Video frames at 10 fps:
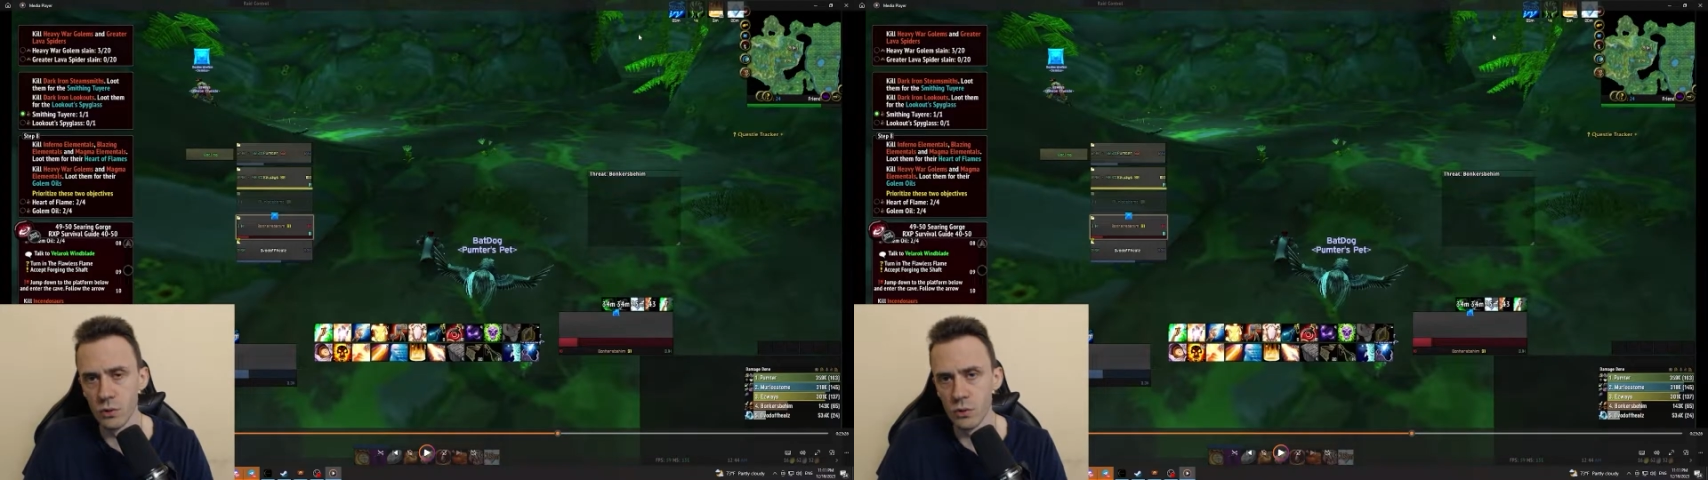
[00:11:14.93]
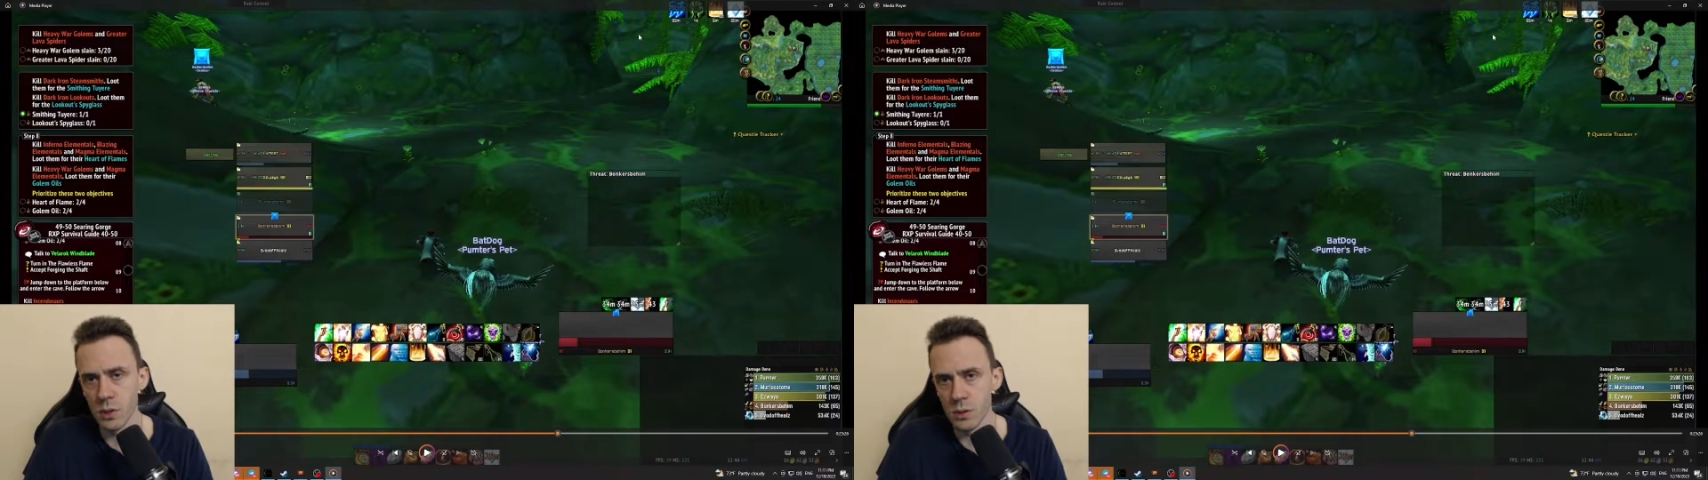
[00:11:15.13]

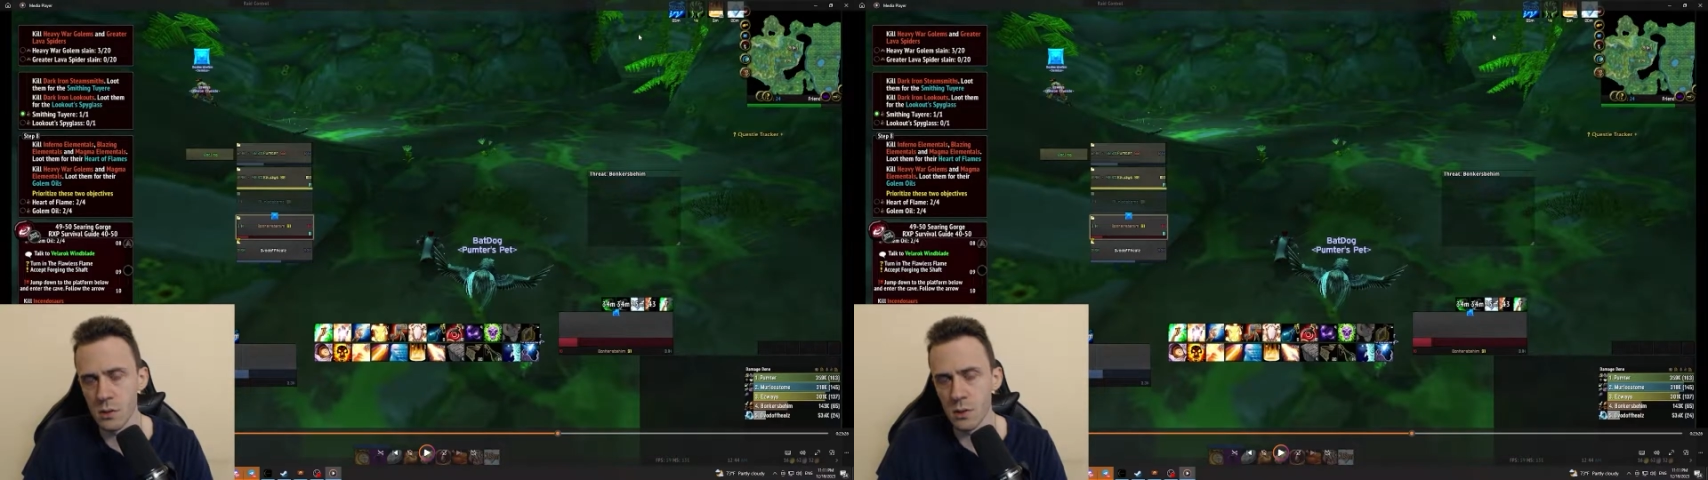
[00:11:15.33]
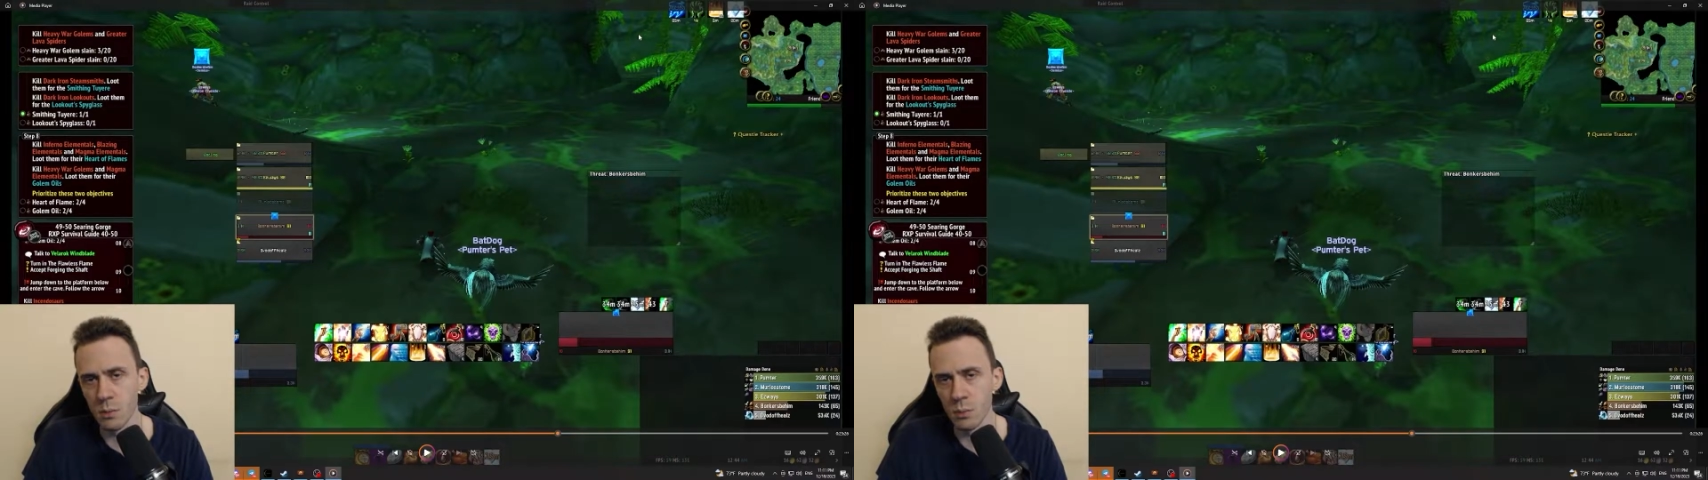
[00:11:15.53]

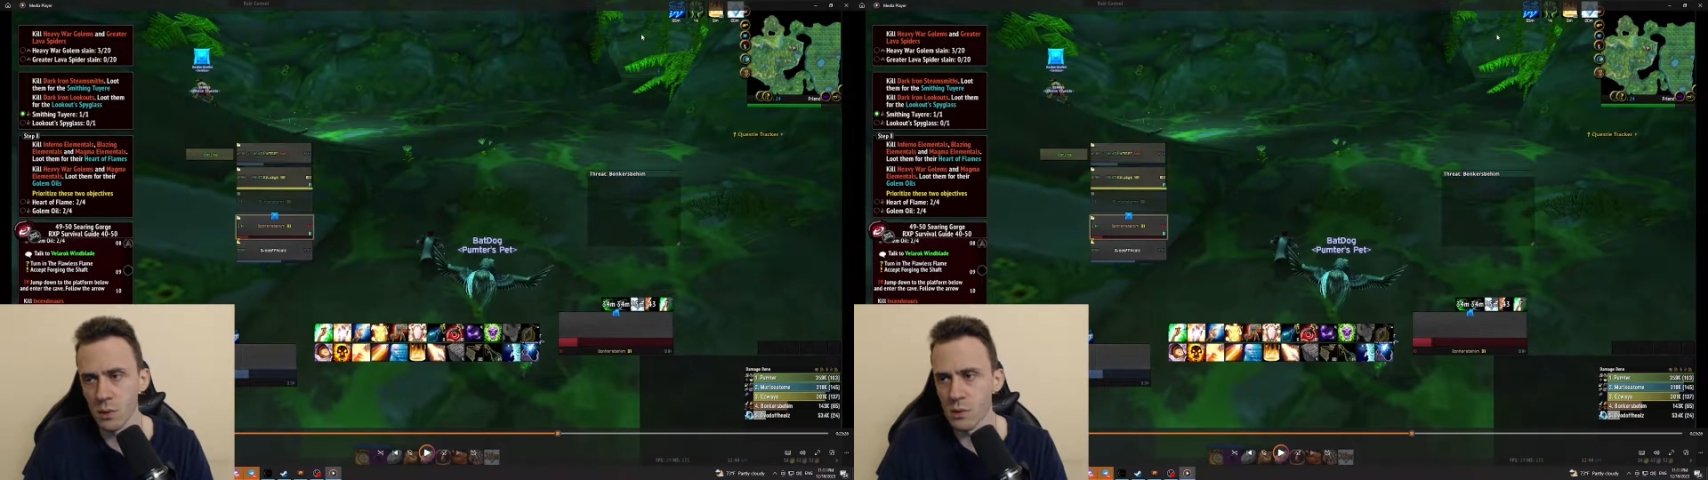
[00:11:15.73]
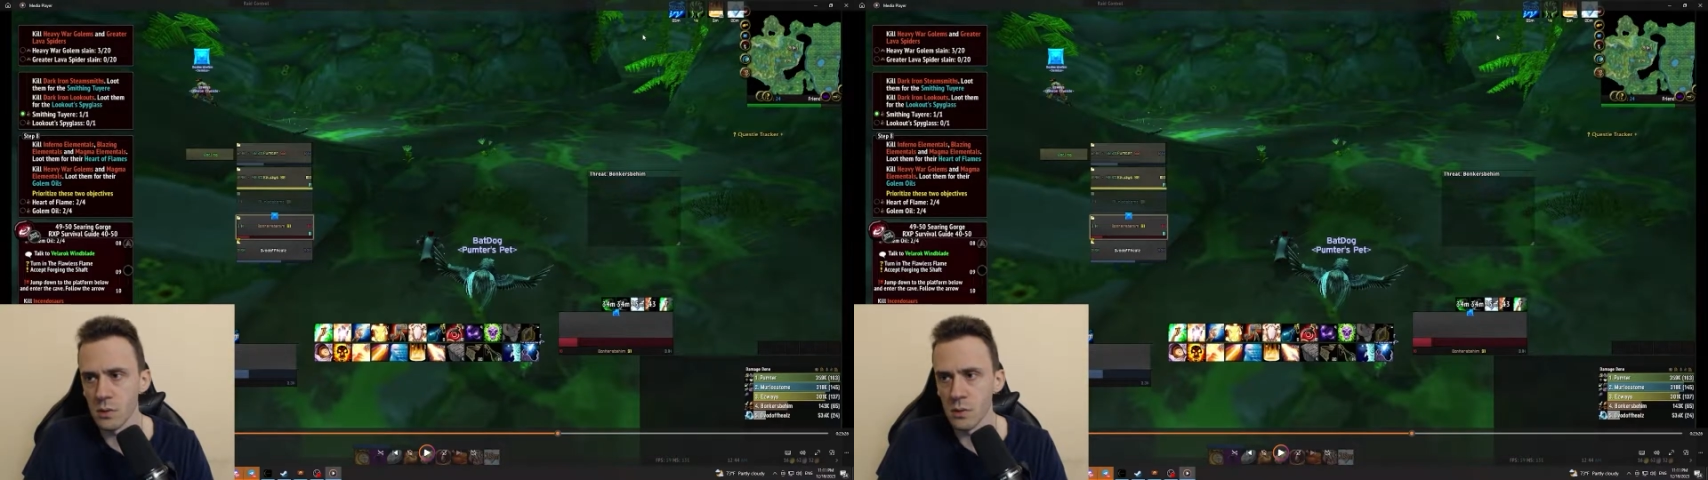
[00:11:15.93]
just
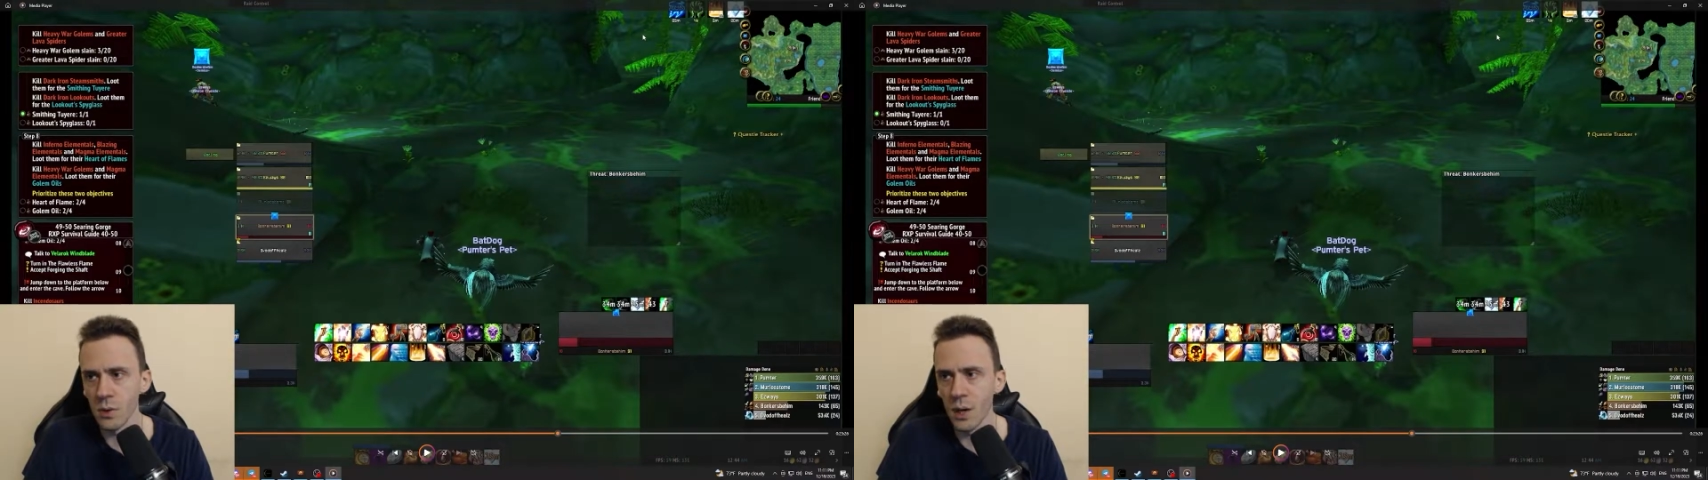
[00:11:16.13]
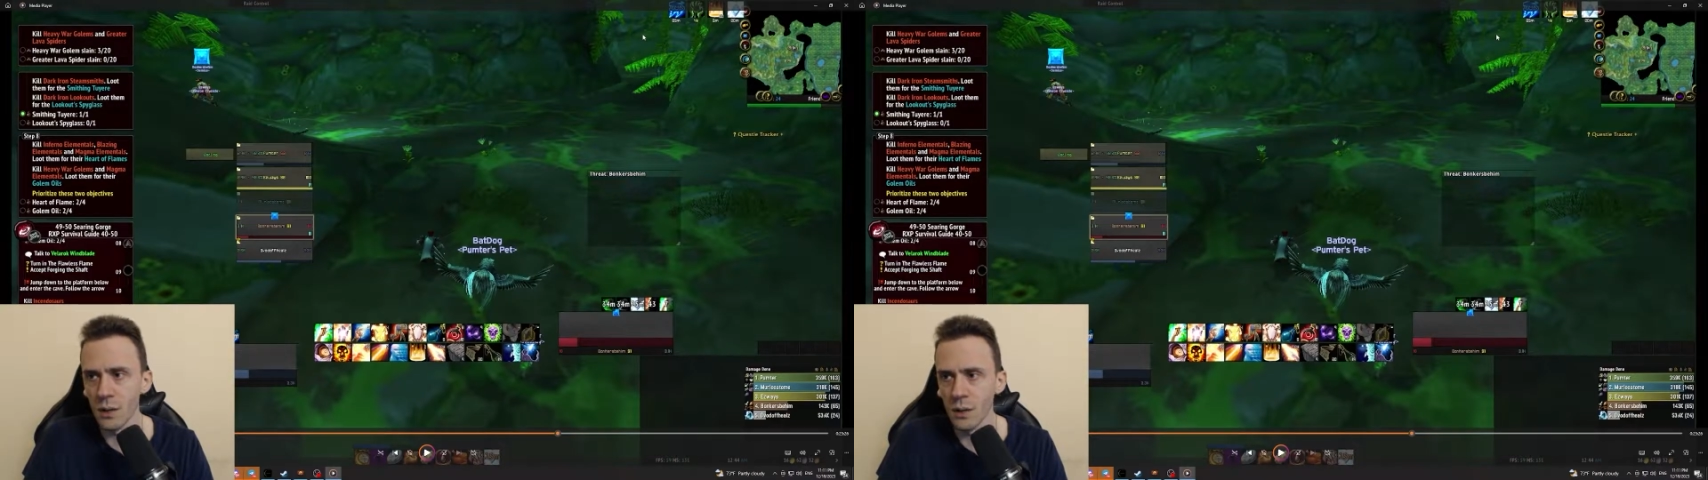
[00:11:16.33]
princess
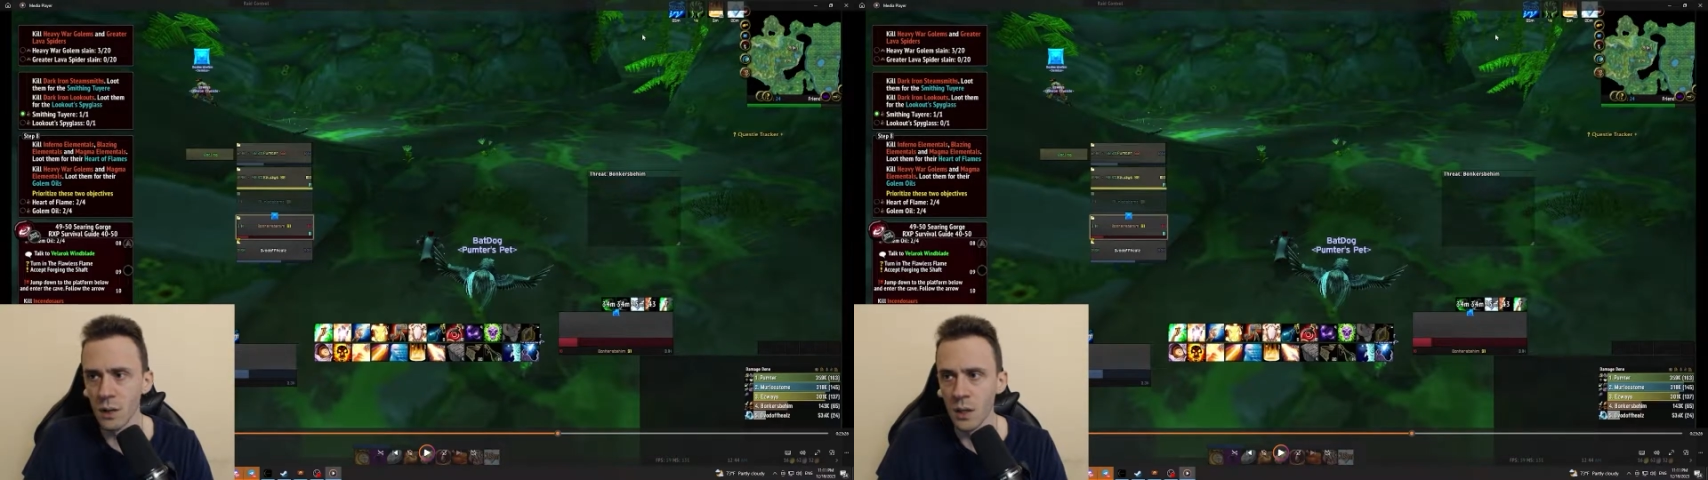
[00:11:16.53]
run,